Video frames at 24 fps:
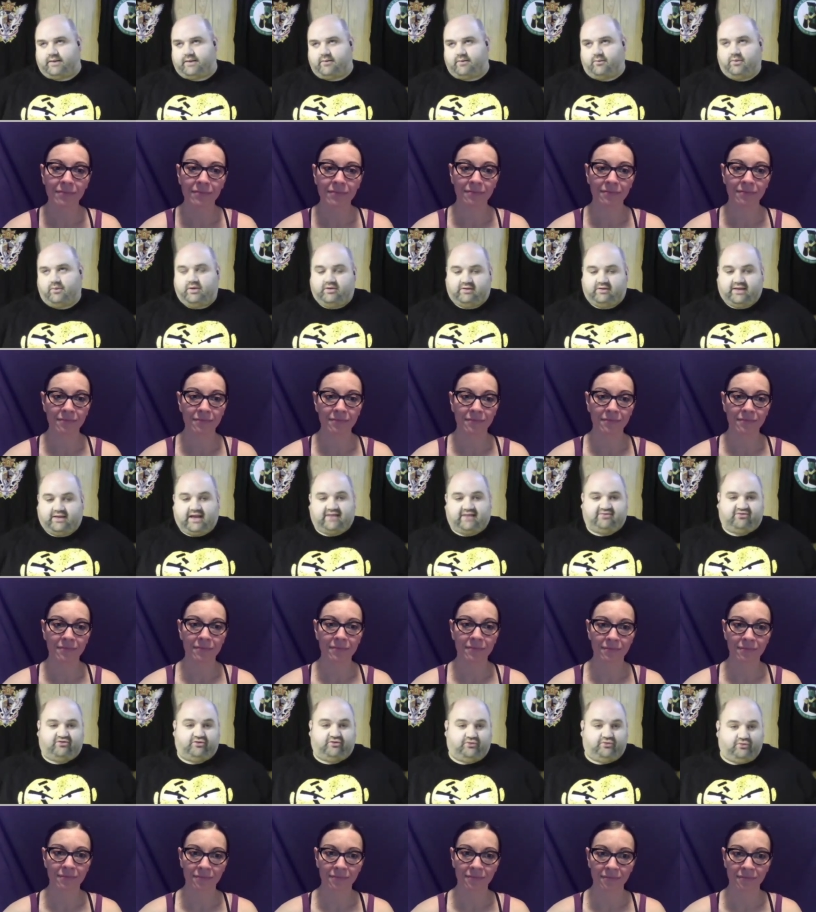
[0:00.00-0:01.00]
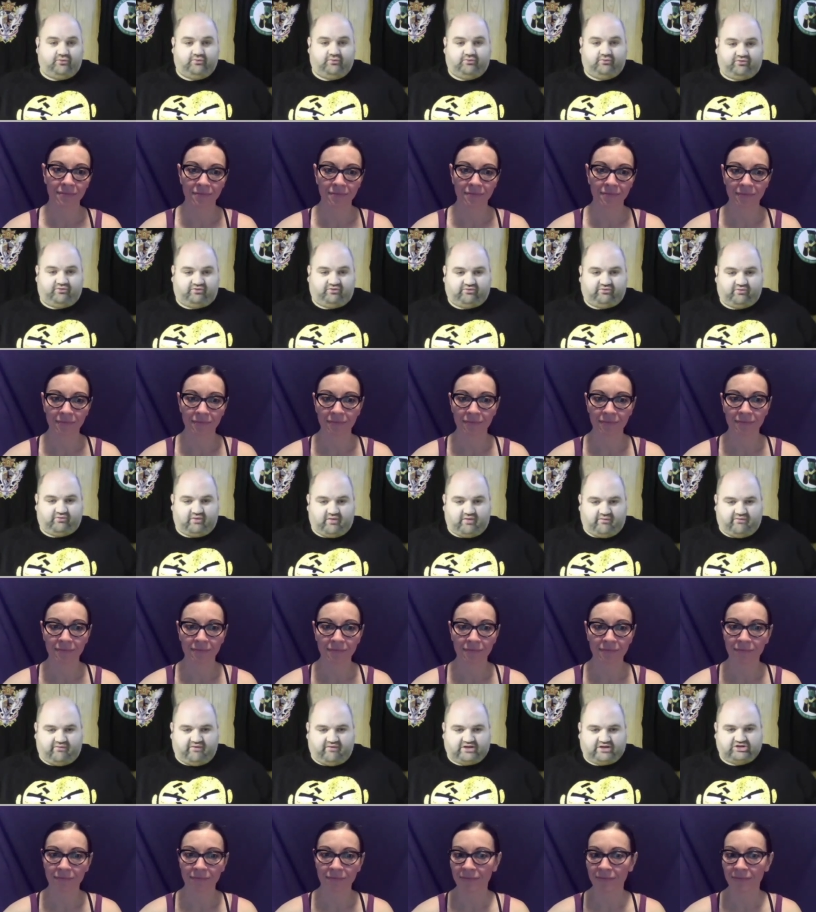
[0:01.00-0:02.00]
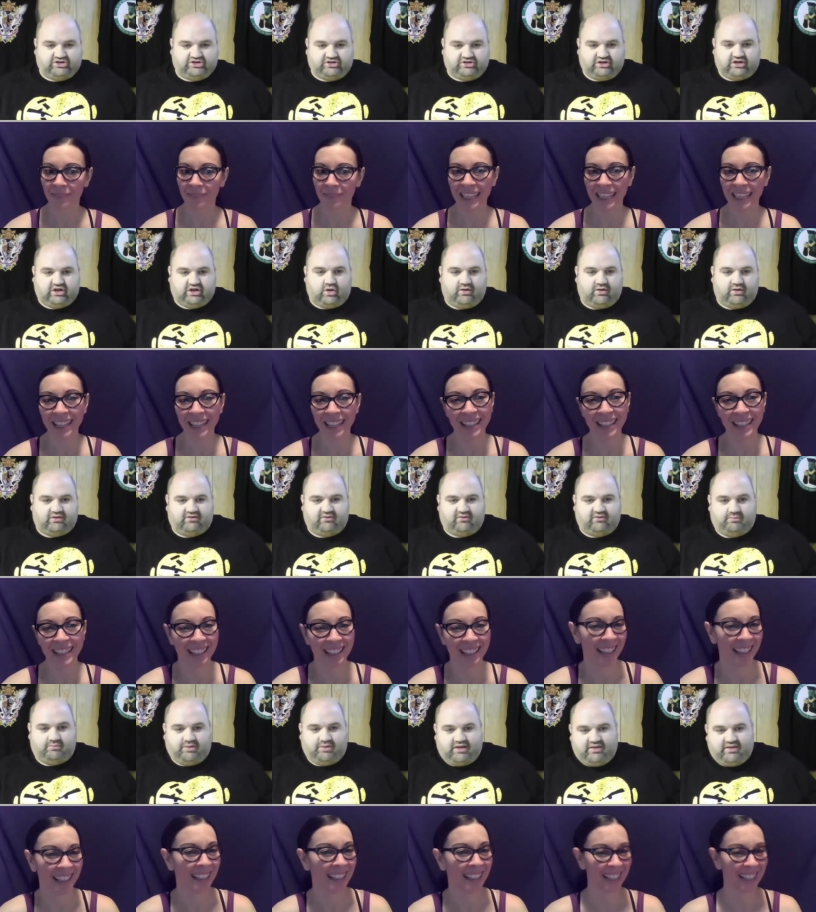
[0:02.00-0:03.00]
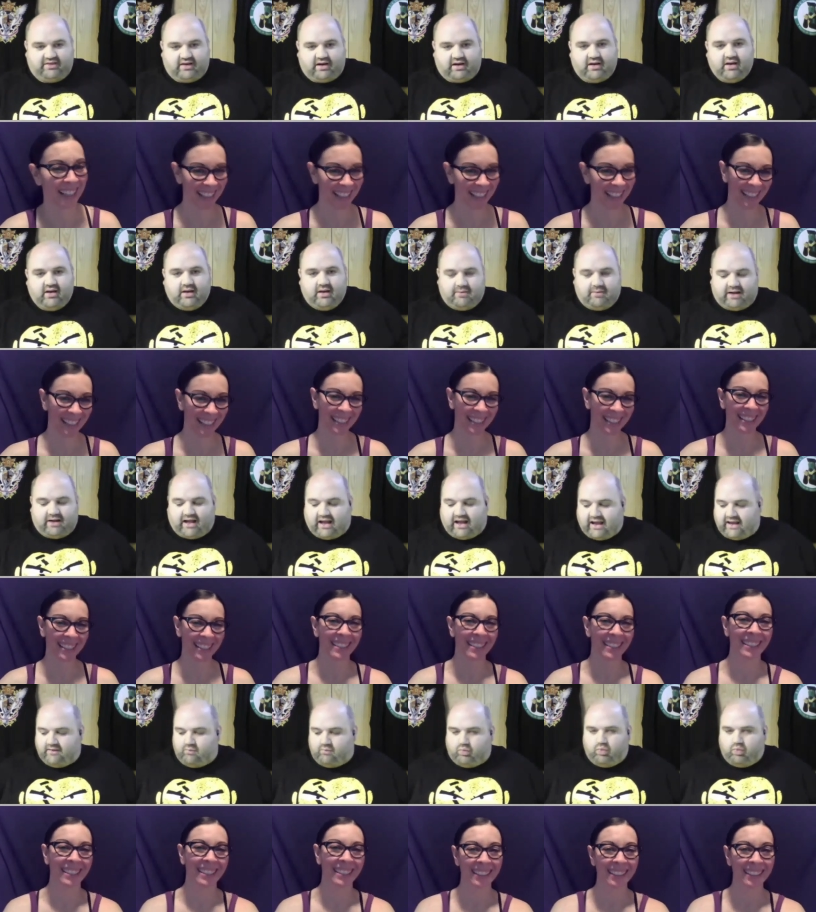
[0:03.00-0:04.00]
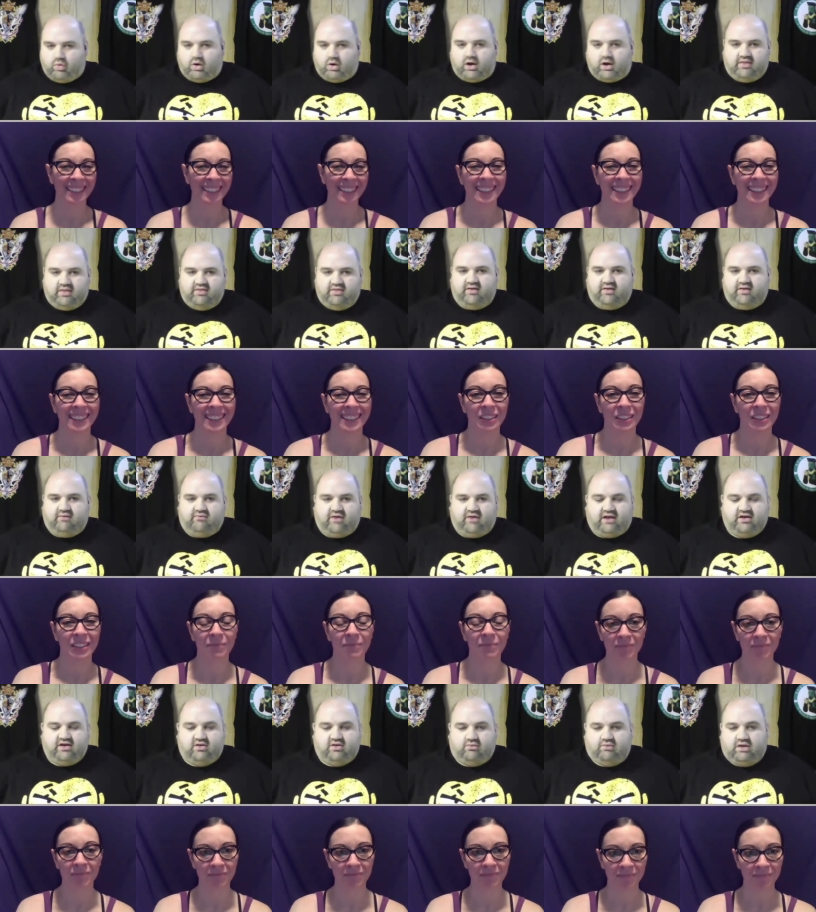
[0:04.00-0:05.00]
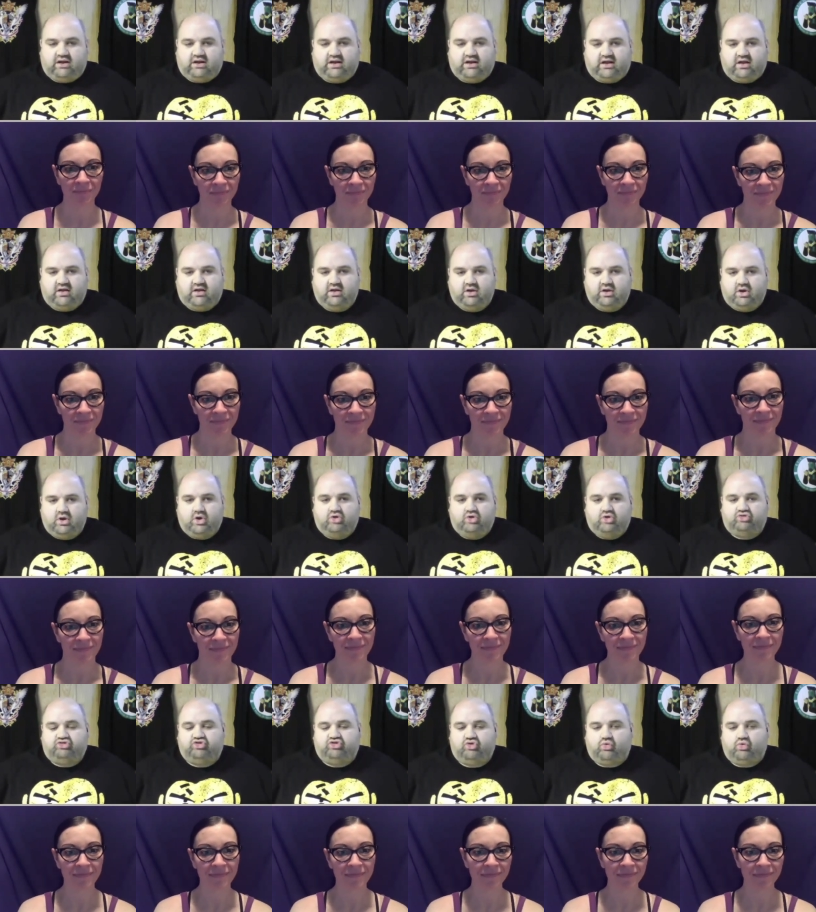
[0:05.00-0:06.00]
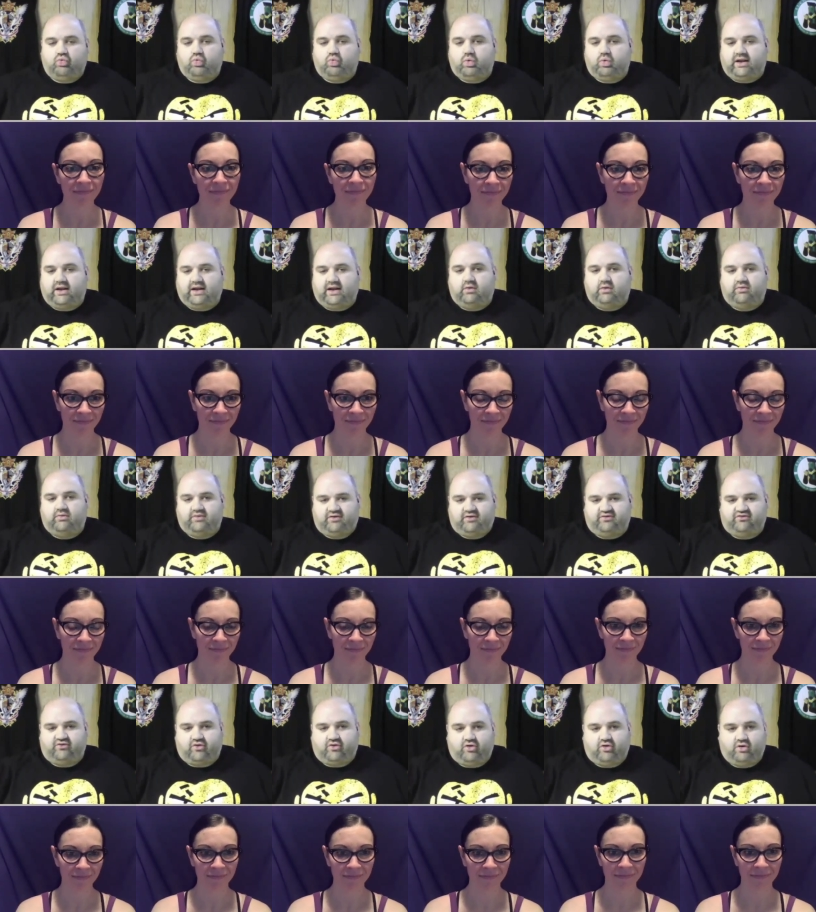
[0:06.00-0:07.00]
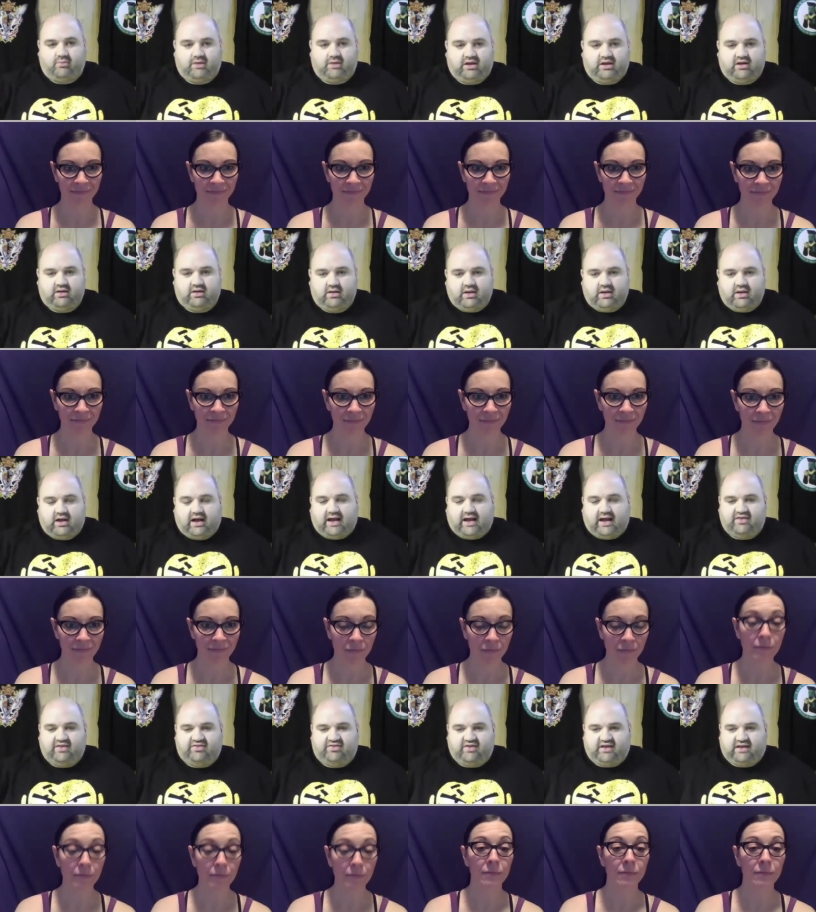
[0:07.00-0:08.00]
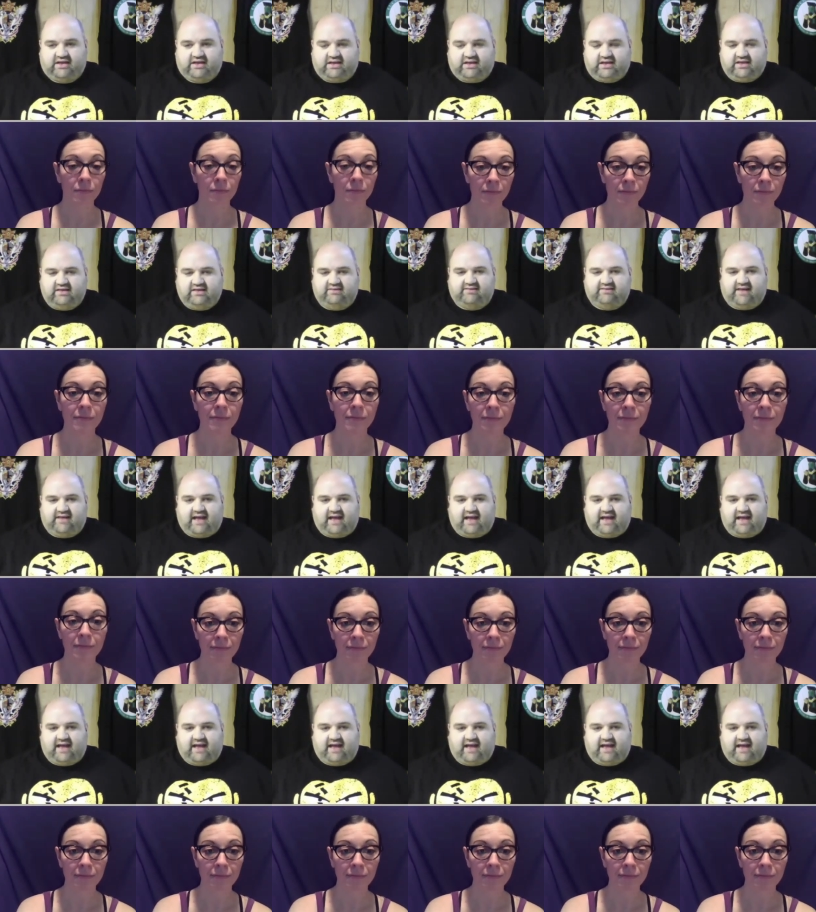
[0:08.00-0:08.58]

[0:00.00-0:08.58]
Speaker 1: we'll get to who's eventually going to be there, mm-hmm. but I want Ren Narita to win out this tournament. I think he is